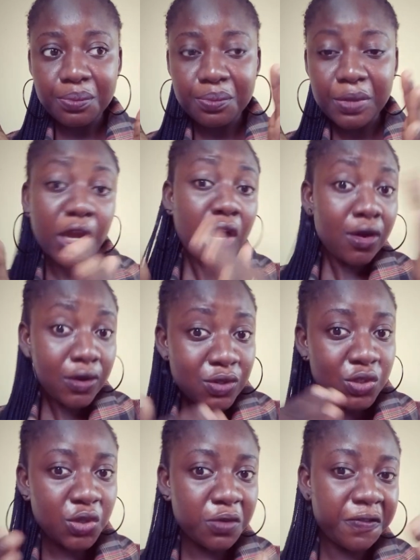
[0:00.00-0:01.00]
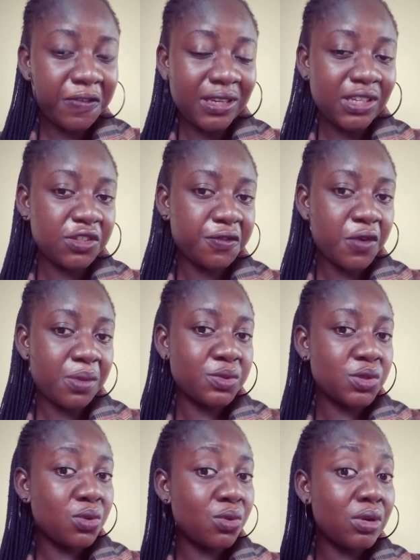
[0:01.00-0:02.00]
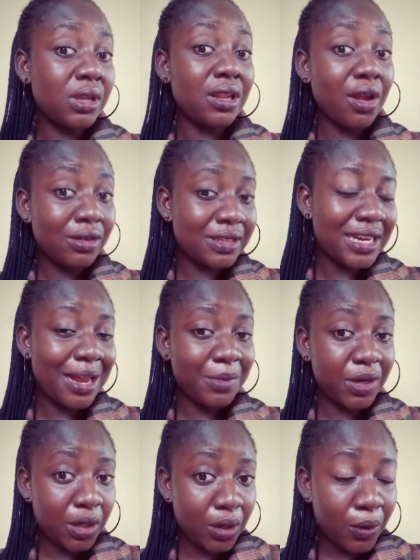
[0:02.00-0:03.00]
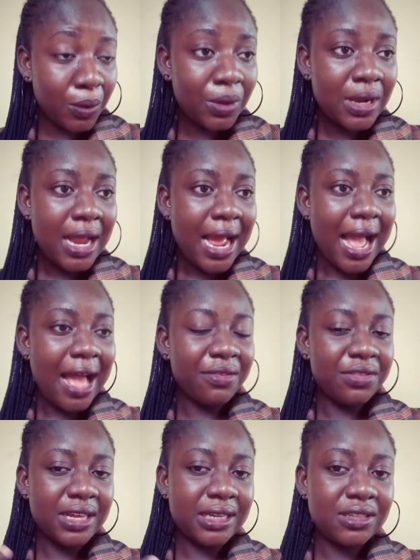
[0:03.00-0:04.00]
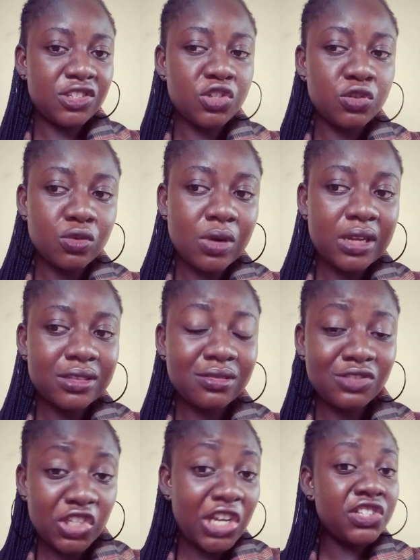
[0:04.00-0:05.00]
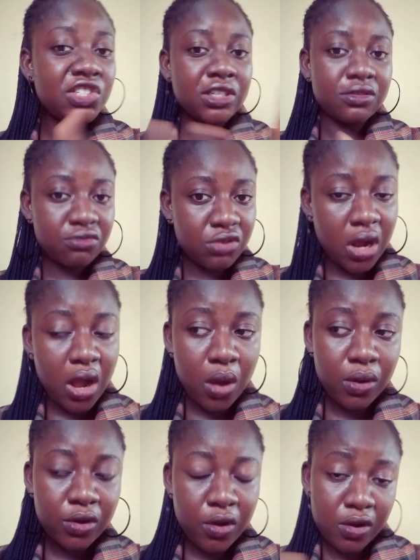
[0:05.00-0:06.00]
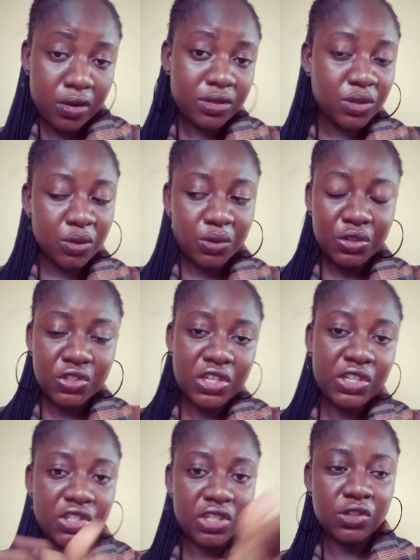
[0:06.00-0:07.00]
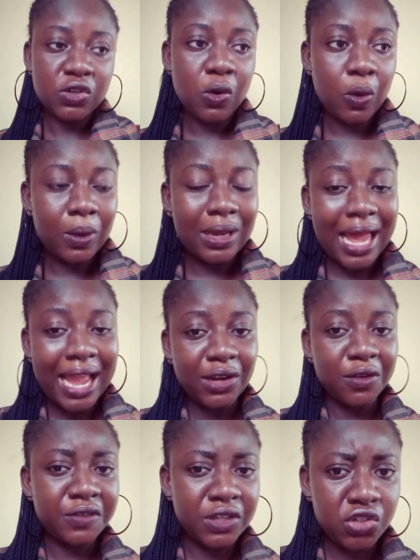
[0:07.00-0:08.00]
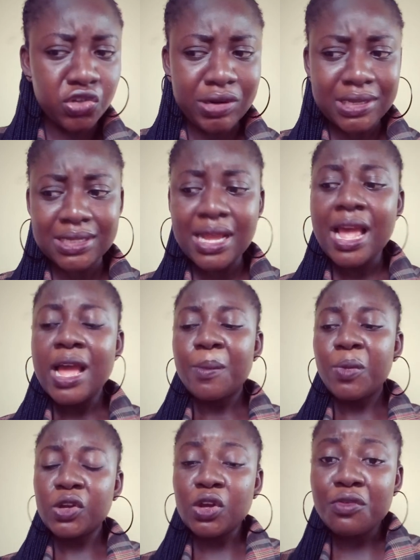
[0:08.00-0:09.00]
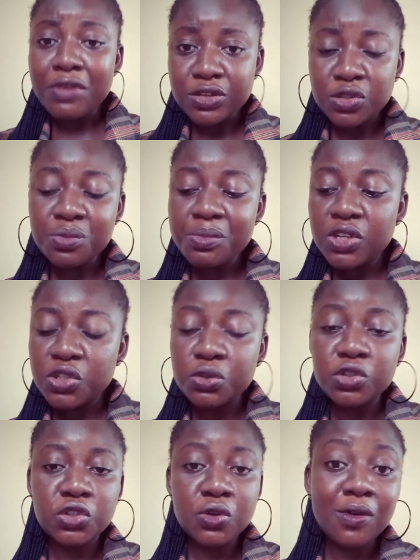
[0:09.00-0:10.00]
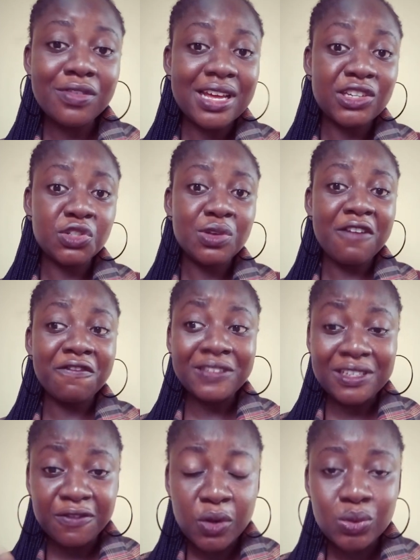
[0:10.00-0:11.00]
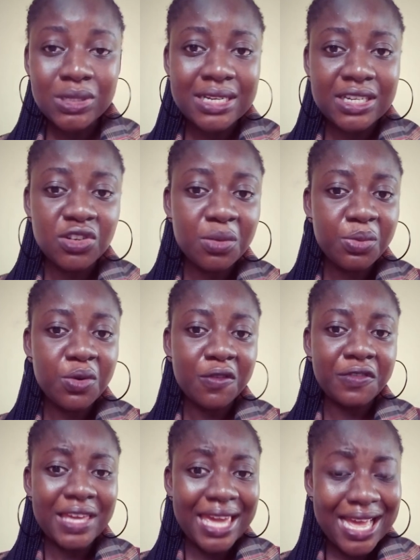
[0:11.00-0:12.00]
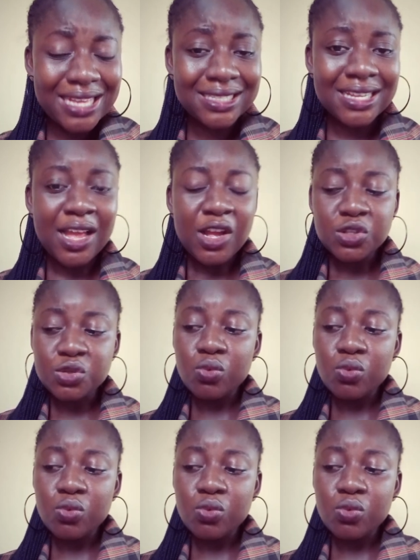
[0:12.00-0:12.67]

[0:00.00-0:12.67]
because you finished from school a long time ago and then you are changing course or you're changing your line of interest, but your resume should show that you have devoted a number of years to